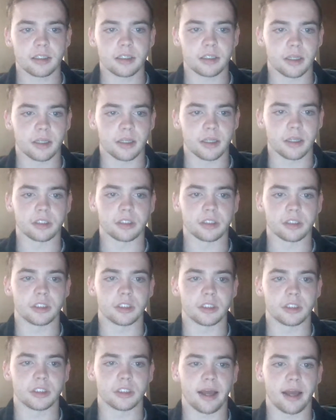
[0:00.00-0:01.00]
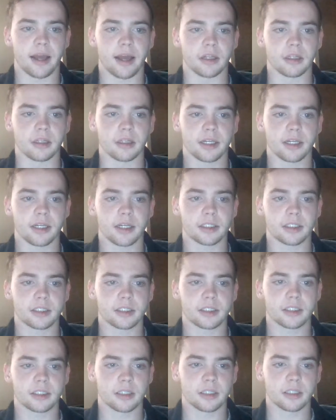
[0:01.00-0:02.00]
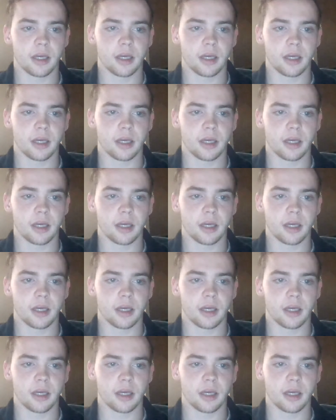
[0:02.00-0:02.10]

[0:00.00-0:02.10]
There's data analytics,